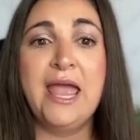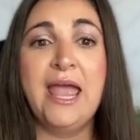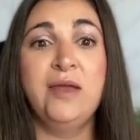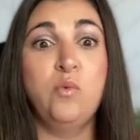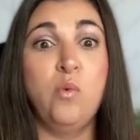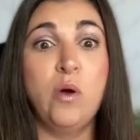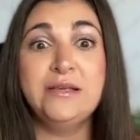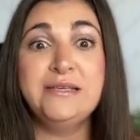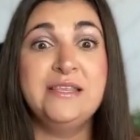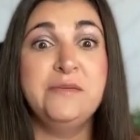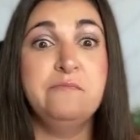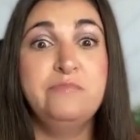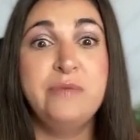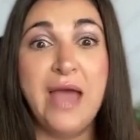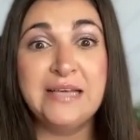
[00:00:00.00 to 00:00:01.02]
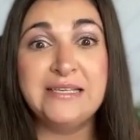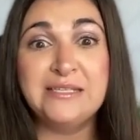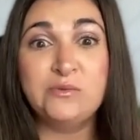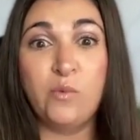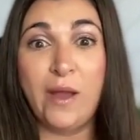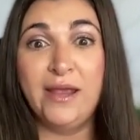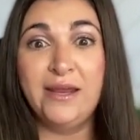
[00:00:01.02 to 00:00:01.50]
And what is the best
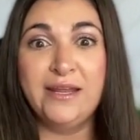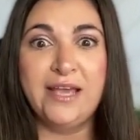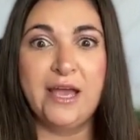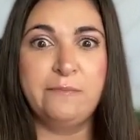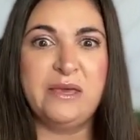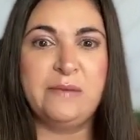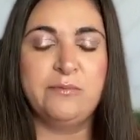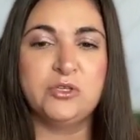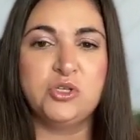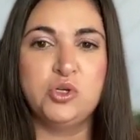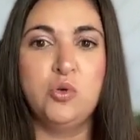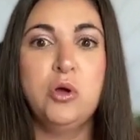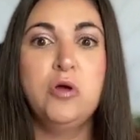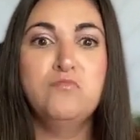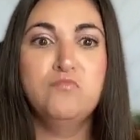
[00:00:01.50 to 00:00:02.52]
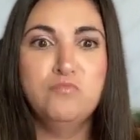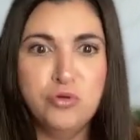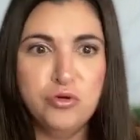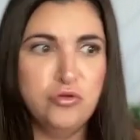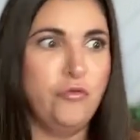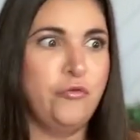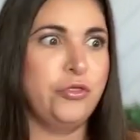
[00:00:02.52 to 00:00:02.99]
way to get people to
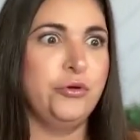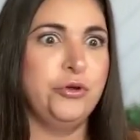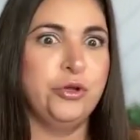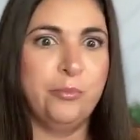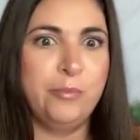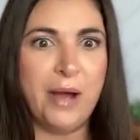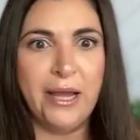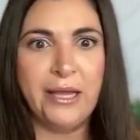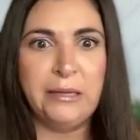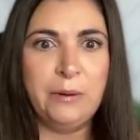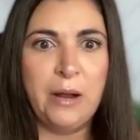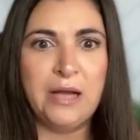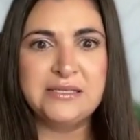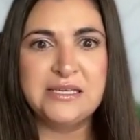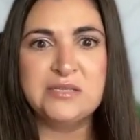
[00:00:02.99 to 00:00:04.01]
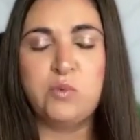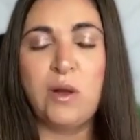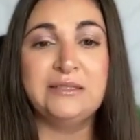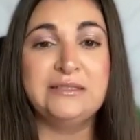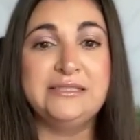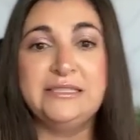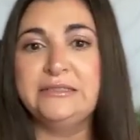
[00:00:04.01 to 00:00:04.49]
move through your buying process
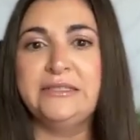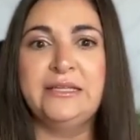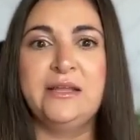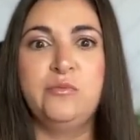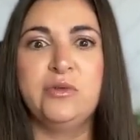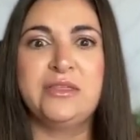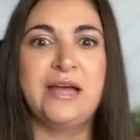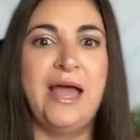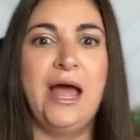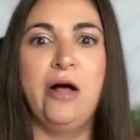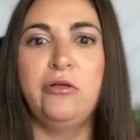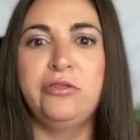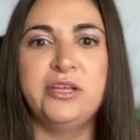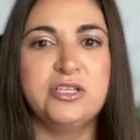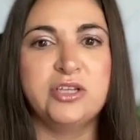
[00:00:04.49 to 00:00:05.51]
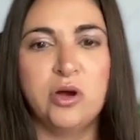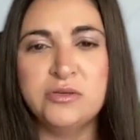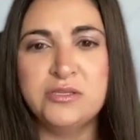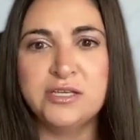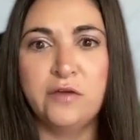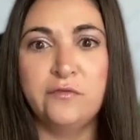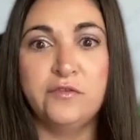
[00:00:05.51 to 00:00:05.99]
while dealing them with a healthy
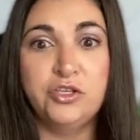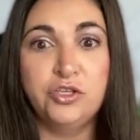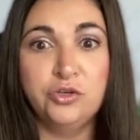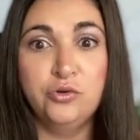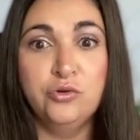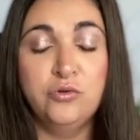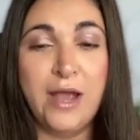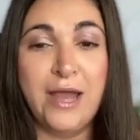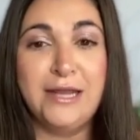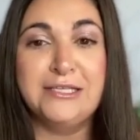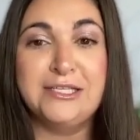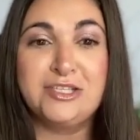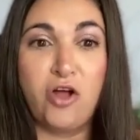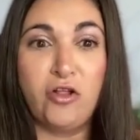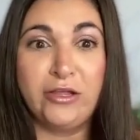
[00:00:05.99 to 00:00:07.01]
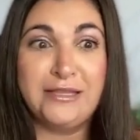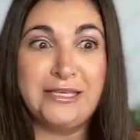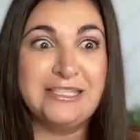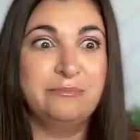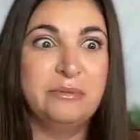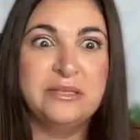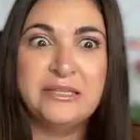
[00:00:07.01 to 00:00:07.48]
dose of you and installing
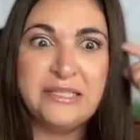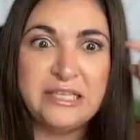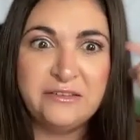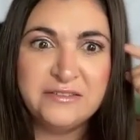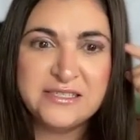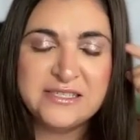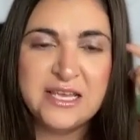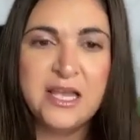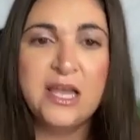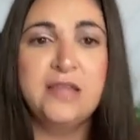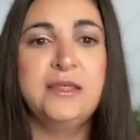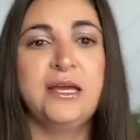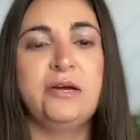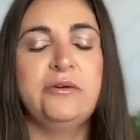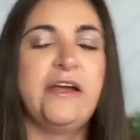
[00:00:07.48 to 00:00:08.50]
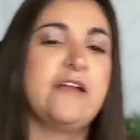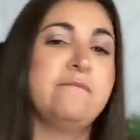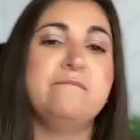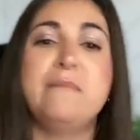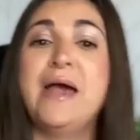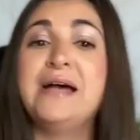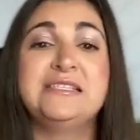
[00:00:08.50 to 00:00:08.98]
these beliefs that create
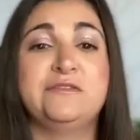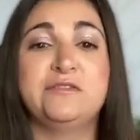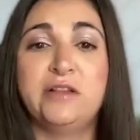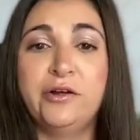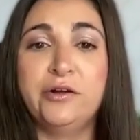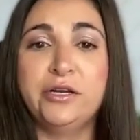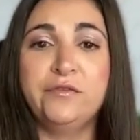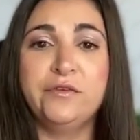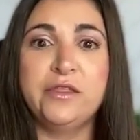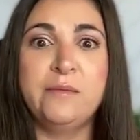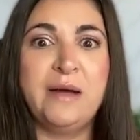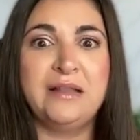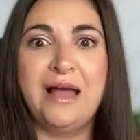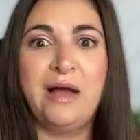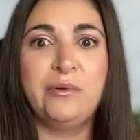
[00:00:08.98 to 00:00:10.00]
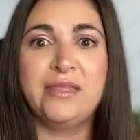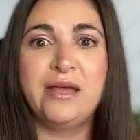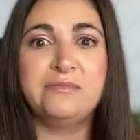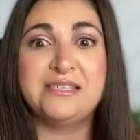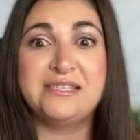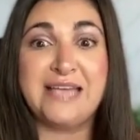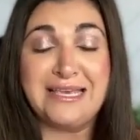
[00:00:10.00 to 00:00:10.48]
massive clarity for them, allowing
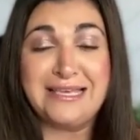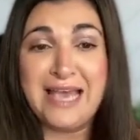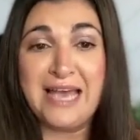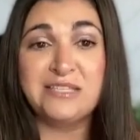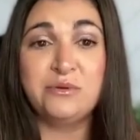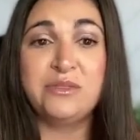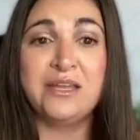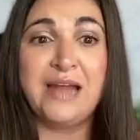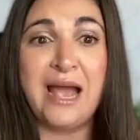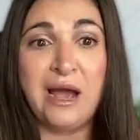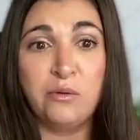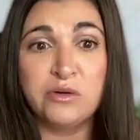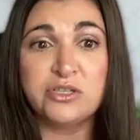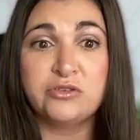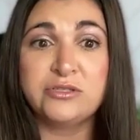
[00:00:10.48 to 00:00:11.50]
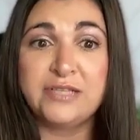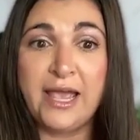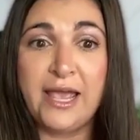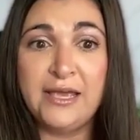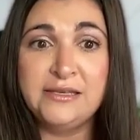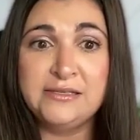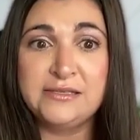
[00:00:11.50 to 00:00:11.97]
them to say yes within hours or
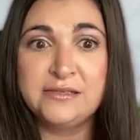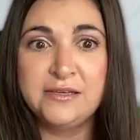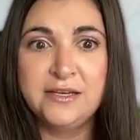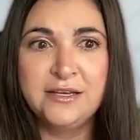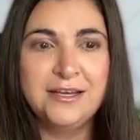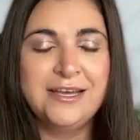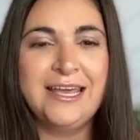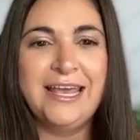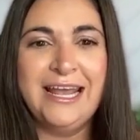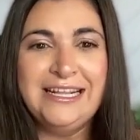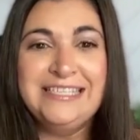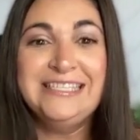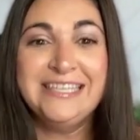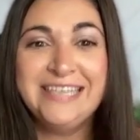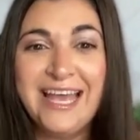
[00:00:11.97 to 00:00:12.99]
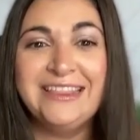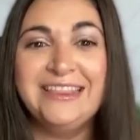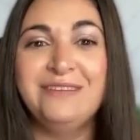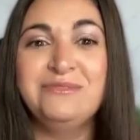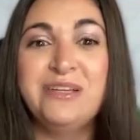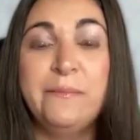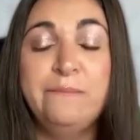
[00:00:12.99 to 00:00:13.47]
days? It's to get
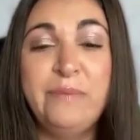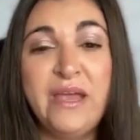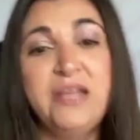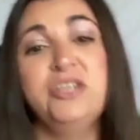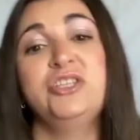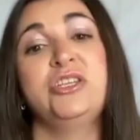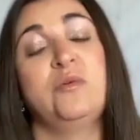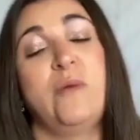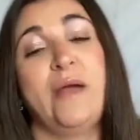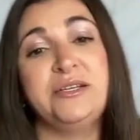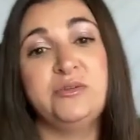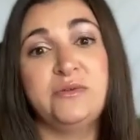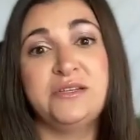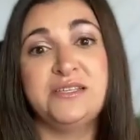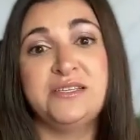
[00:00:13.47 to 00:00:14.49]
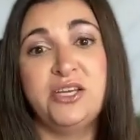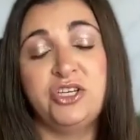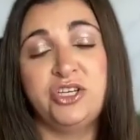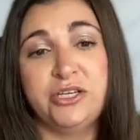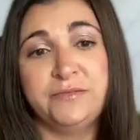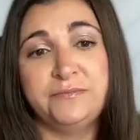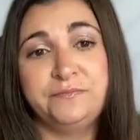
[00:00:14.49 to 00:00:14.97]
them to binge their way to a
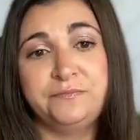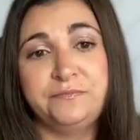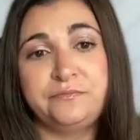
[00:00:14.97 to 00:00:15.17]
decision.